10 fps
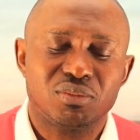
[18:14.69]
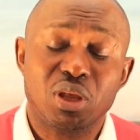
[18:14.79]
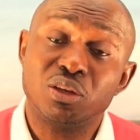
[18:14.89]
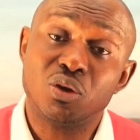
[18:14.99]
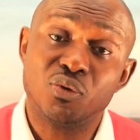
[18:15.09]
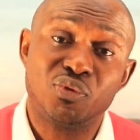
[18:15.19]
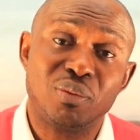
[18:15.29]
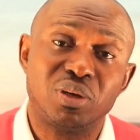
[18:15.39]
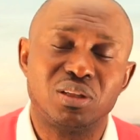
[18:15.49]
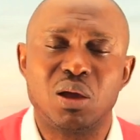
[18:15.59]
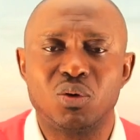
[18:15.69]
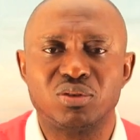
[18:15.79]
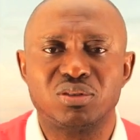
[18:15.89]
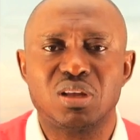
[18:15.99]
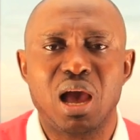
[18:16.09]
a young family that
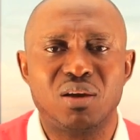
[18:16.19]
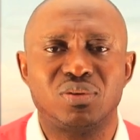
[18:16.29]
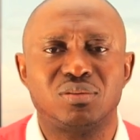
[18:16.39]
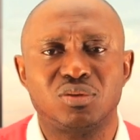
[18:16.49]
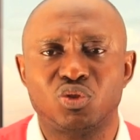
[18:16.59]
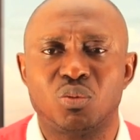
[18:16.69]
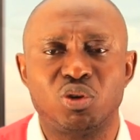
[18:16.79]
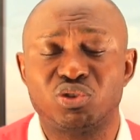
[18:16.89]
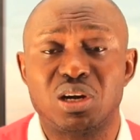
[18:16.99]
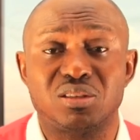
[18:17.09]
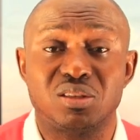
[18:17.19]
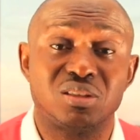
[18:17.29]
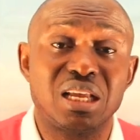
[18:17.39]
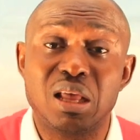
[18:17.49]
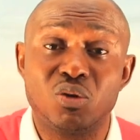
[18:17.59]
was having so much crisis.
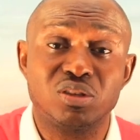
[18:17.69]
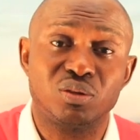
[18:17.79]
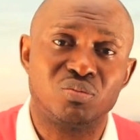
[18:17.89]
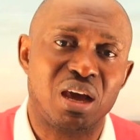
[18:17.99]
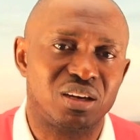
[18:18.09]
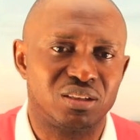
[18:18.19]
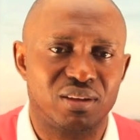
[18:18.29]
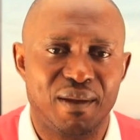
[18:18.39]
Then I wasn't married.